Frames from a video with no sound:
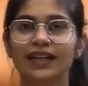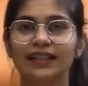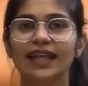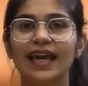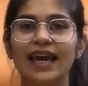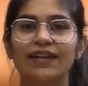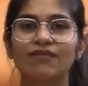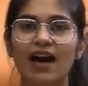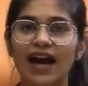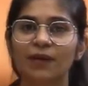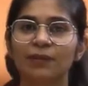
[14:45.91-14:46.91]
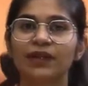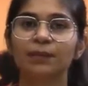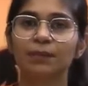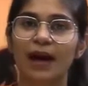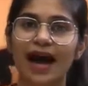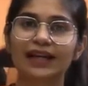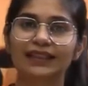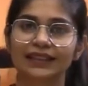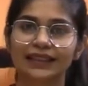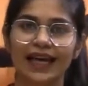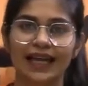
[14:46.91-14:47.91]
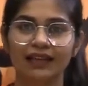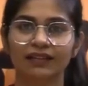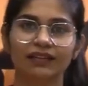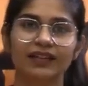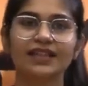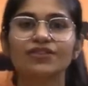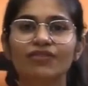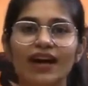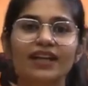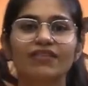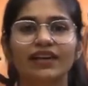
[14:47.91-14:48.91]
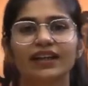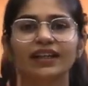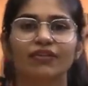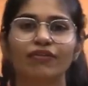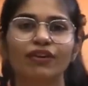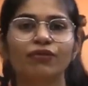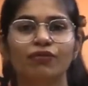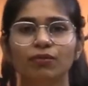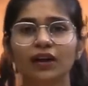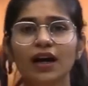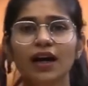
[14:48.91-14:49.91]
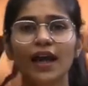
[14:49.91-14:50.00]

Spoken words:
the environment back then is very different from the